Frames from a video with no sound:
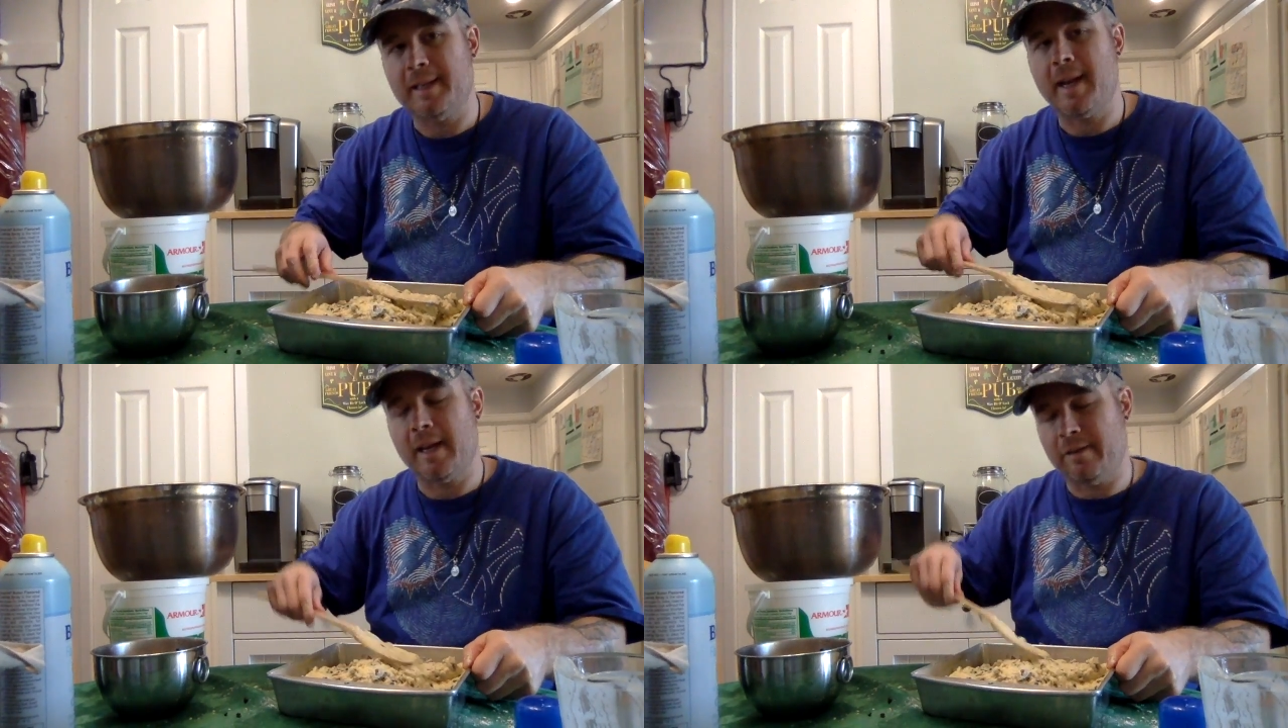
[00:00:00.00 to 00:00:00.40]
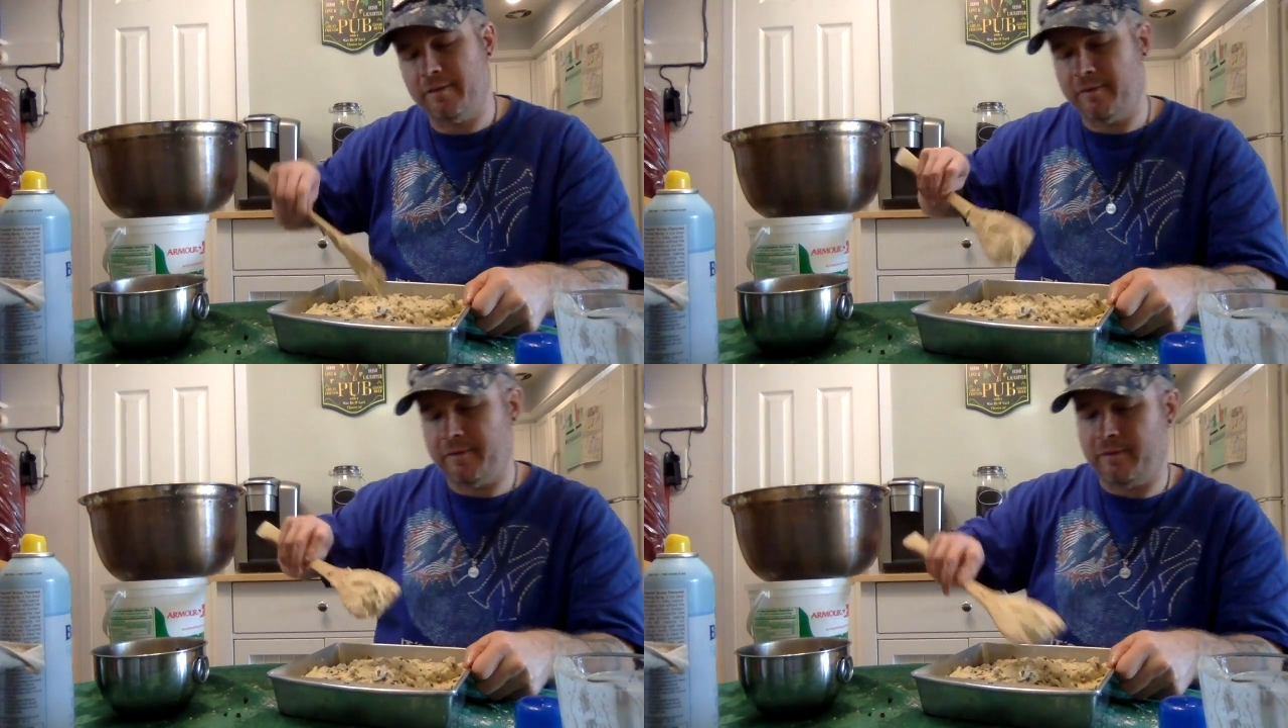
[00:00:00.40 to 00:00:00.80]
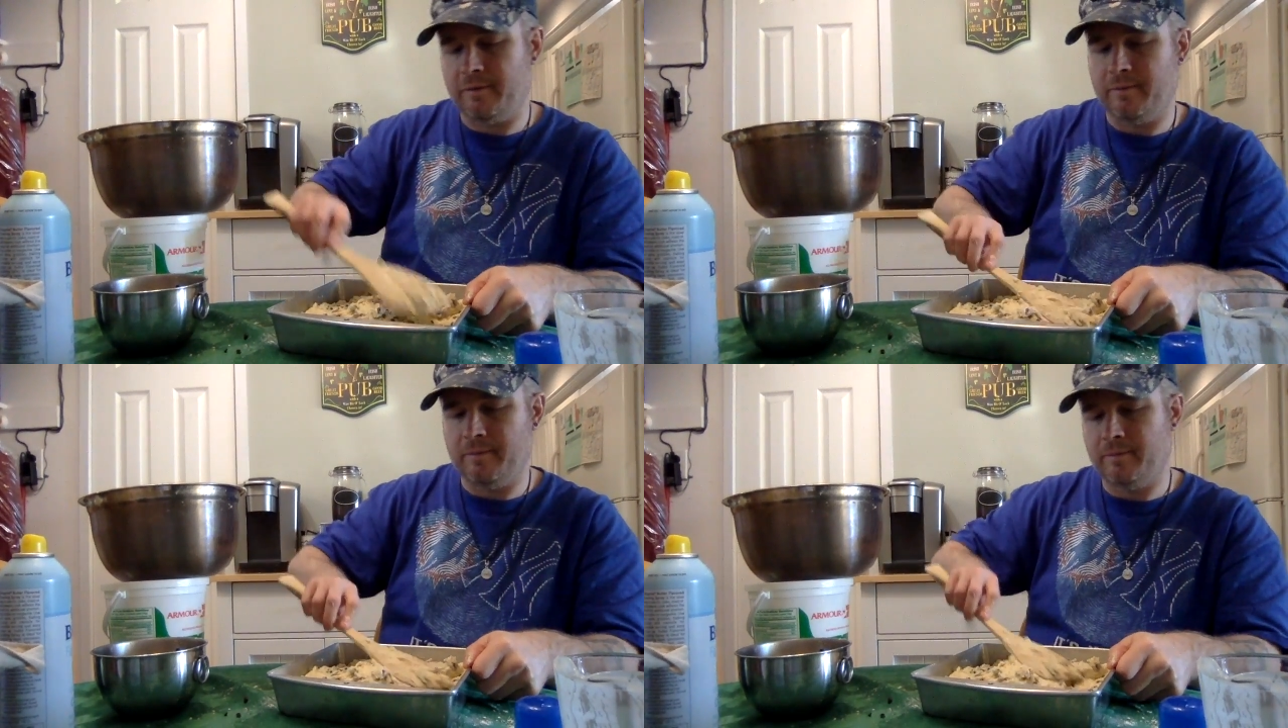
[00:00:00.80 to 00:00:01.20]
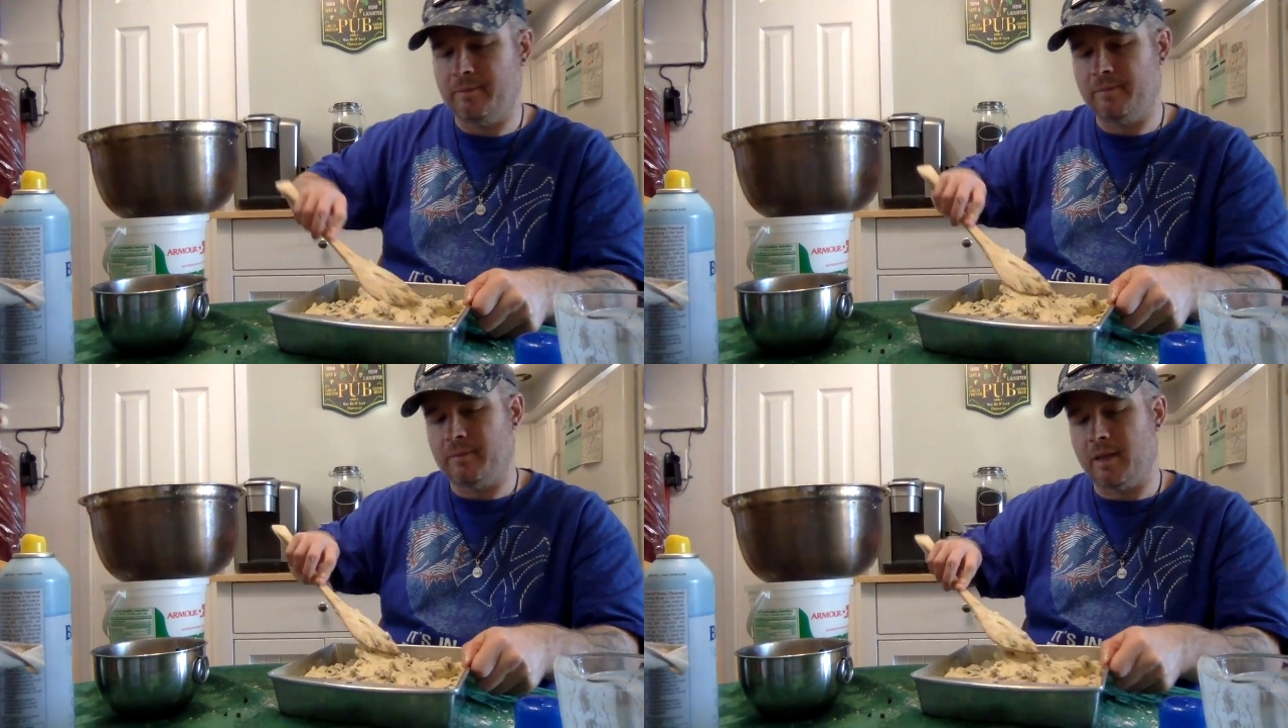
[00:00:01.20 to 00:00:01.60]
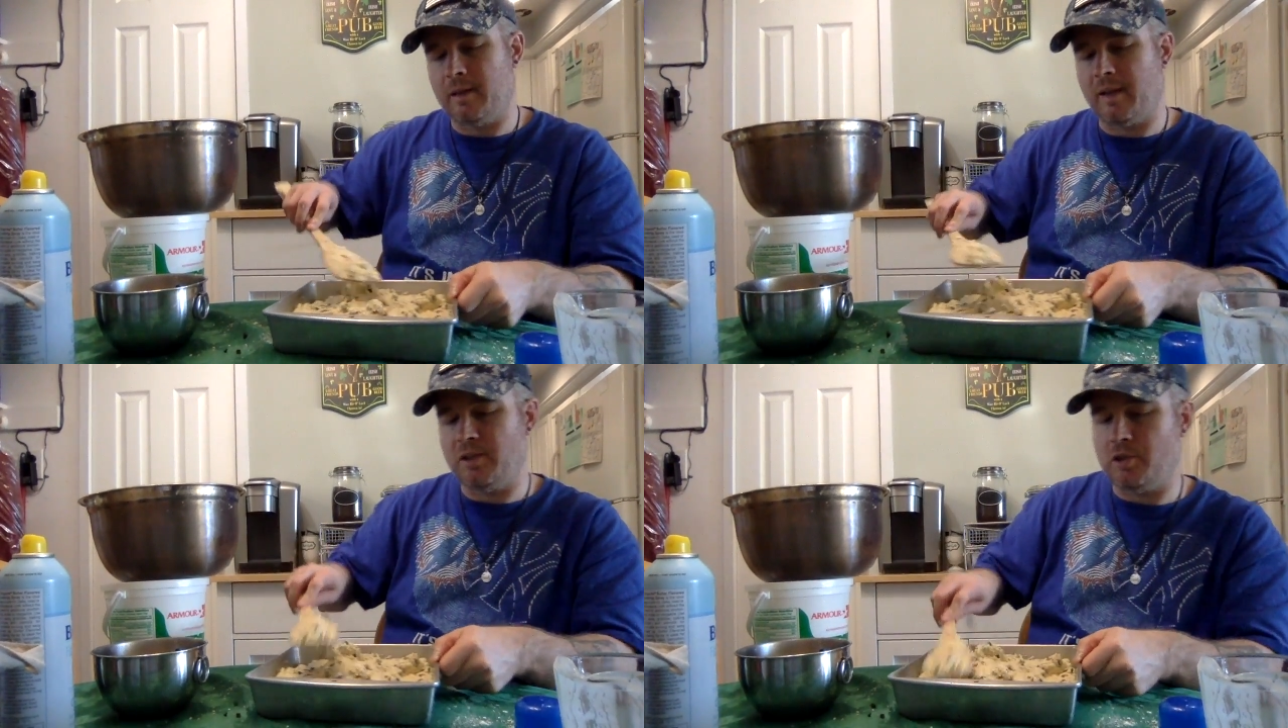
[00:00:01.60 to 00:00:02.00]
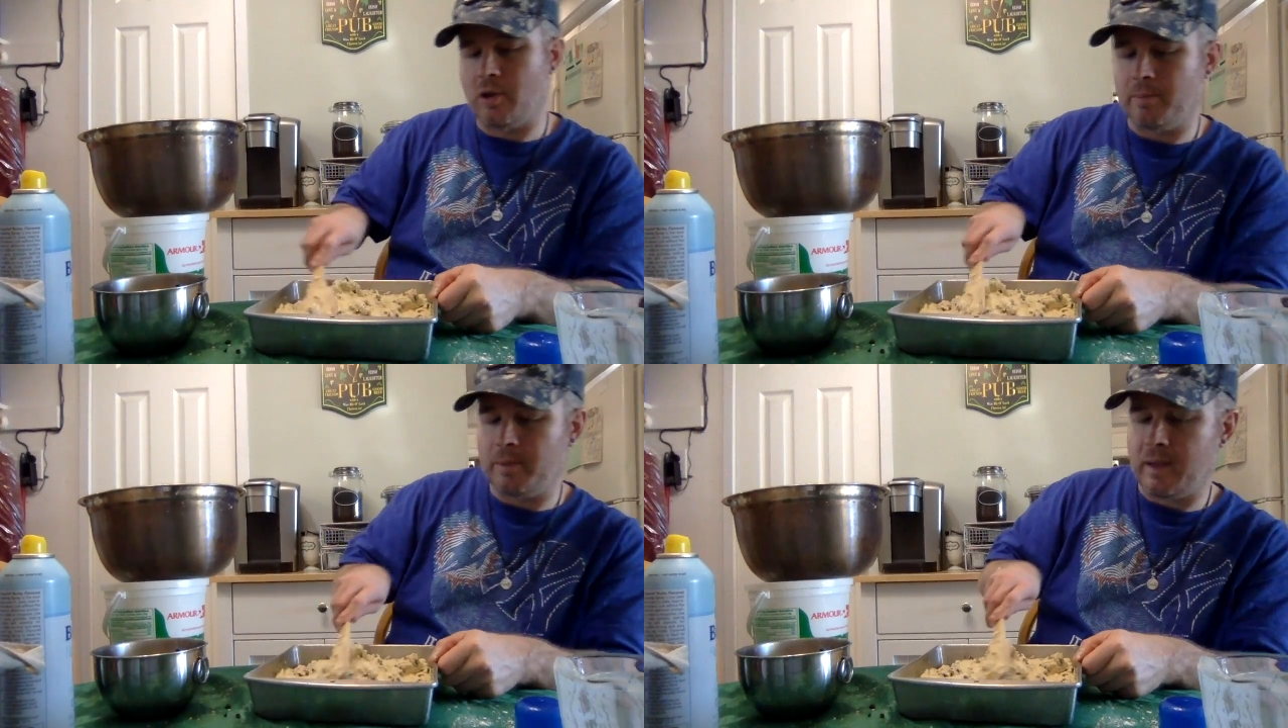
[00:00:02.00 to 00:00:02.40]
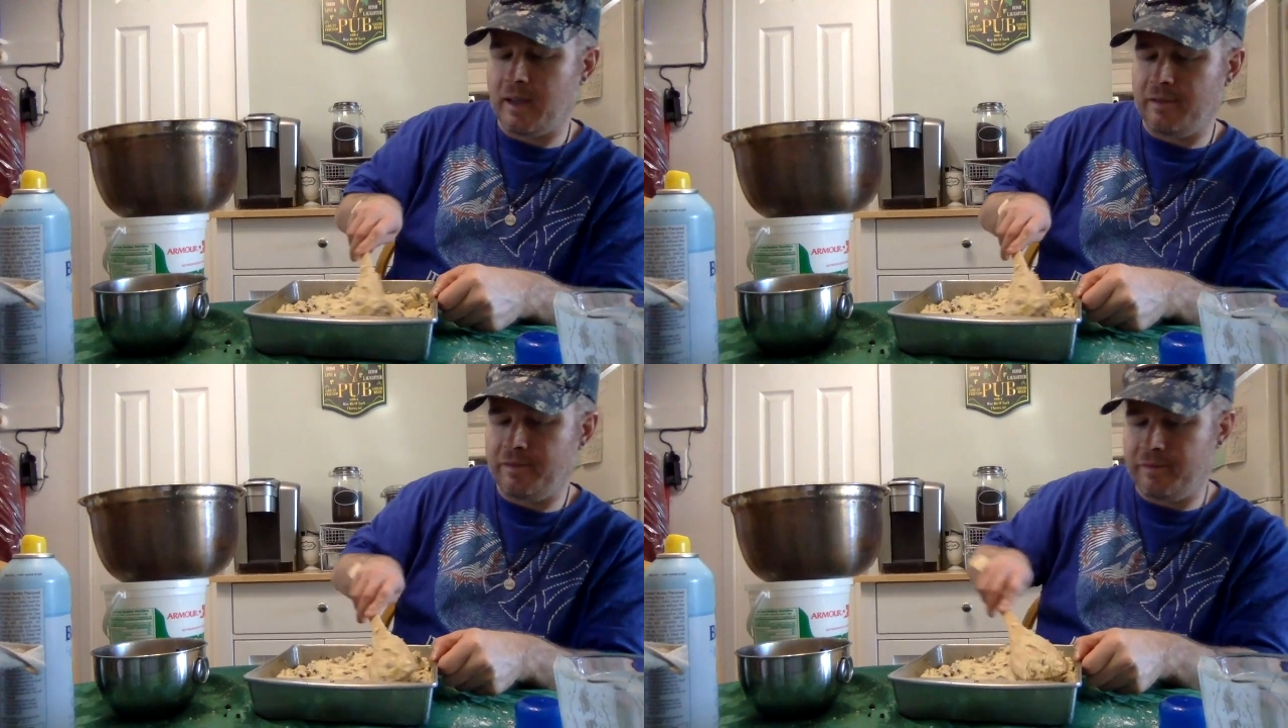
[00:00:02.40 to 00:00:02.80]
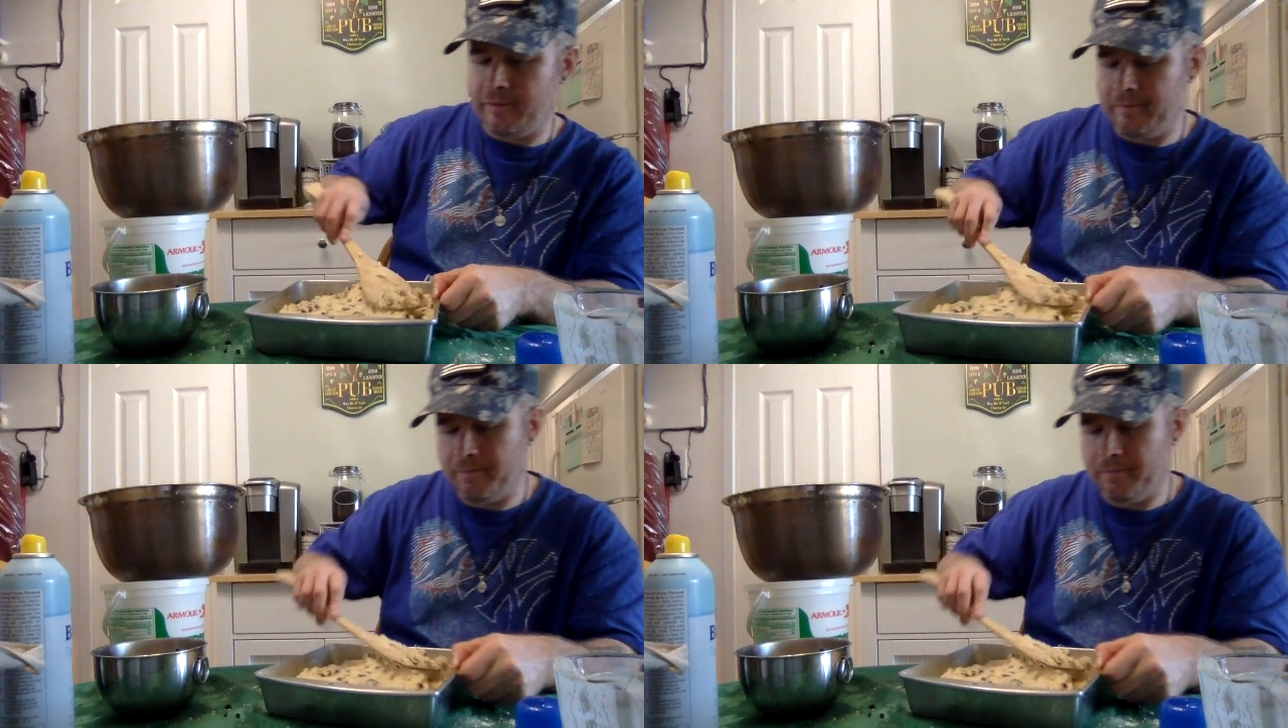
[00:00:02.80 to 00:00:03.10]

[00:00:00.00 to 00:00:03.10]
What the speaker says: a knife, a nice sharp knife,